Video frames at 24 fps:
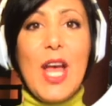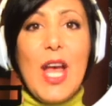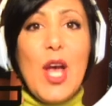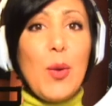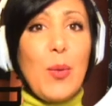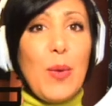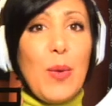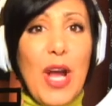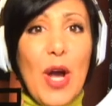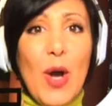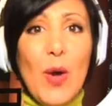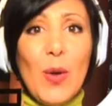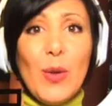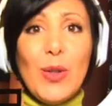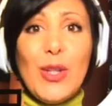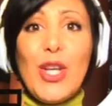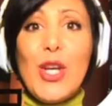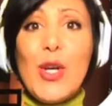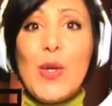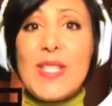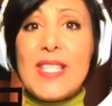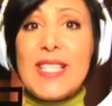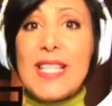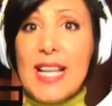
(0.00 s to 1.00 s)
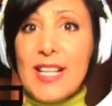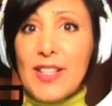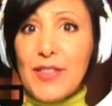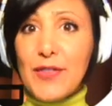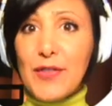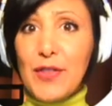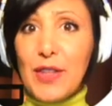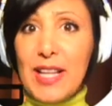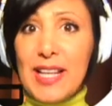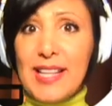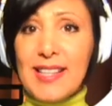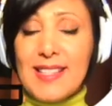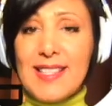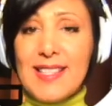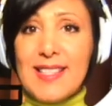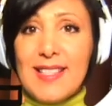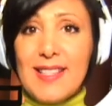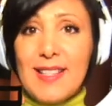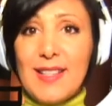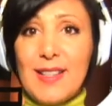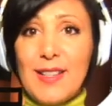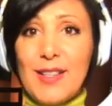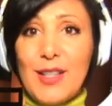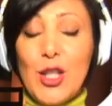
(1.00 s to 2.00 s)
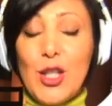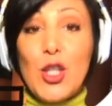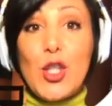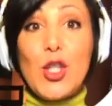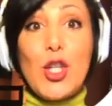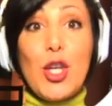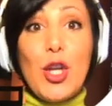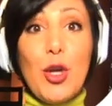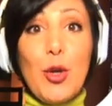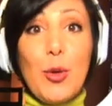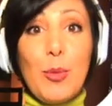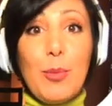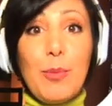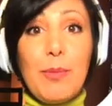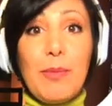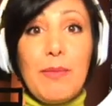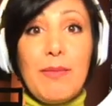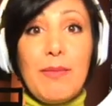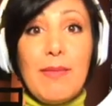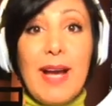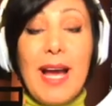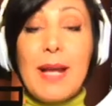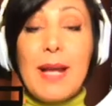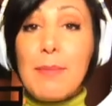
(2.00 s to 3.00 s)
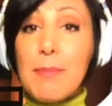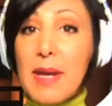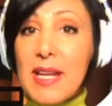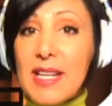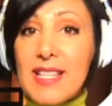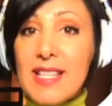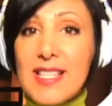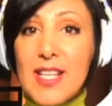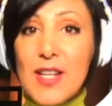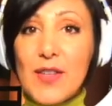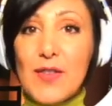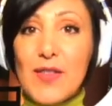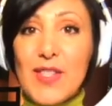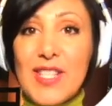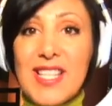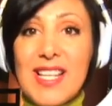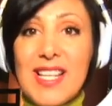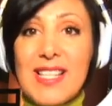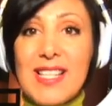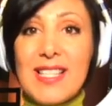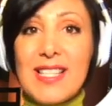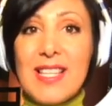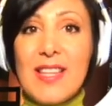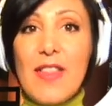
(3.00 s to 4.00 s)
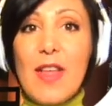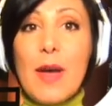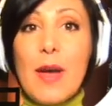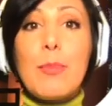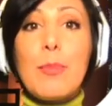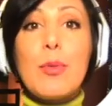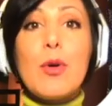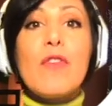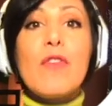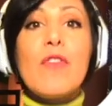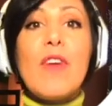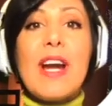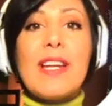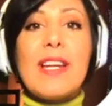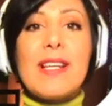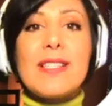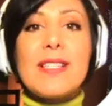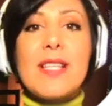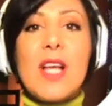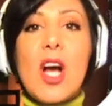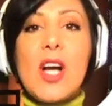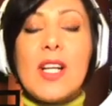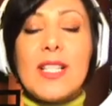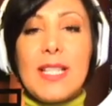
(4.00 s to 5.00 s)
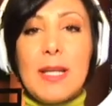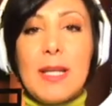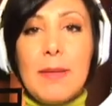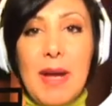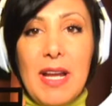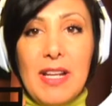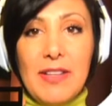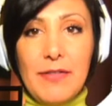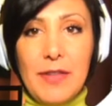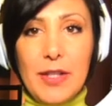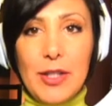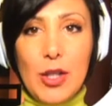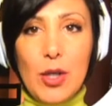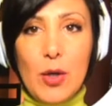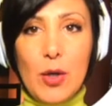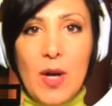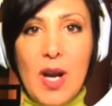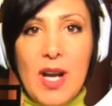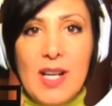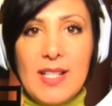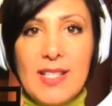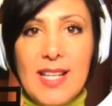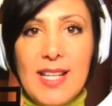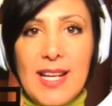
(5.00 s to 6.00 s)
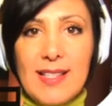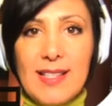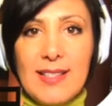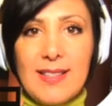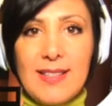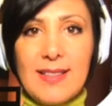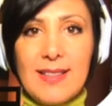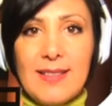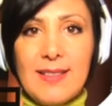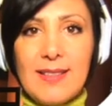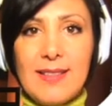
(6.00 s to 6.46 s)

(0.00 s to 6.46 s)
We all use Netflix, YouTube, and many services that provide us on-demand video content.